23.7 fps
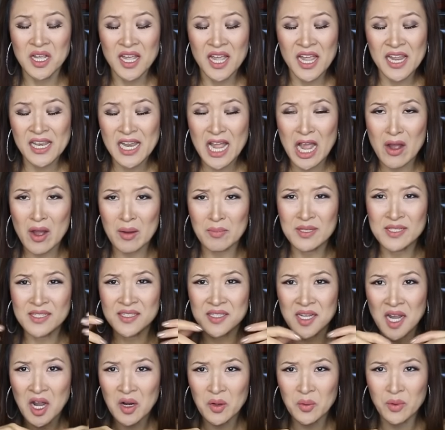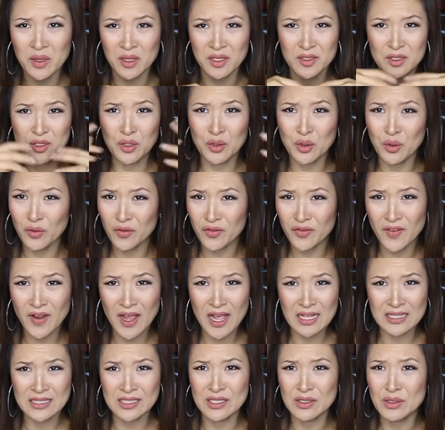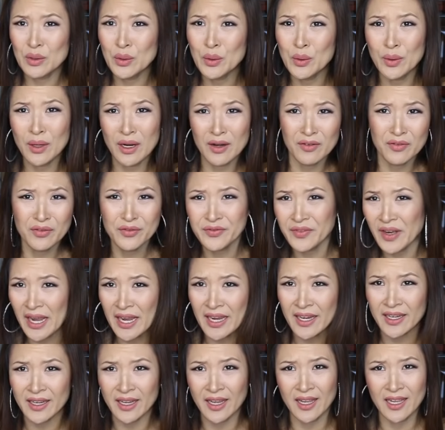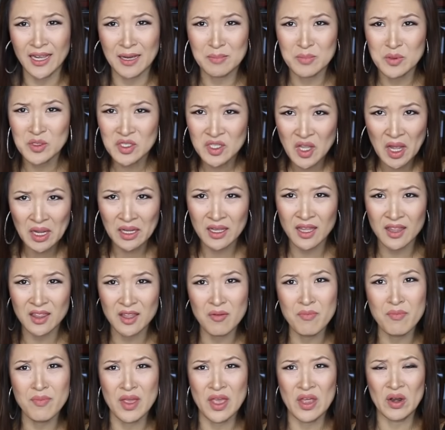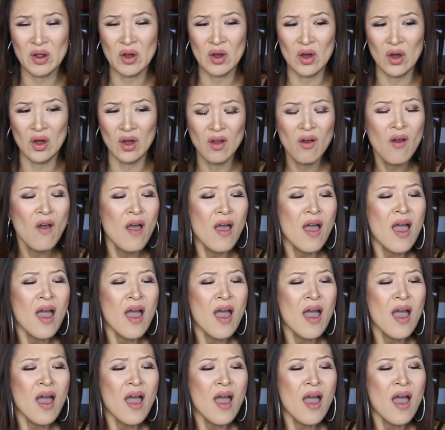And now I'm stuck with two friends who are fighting. I'm stuck in the middle.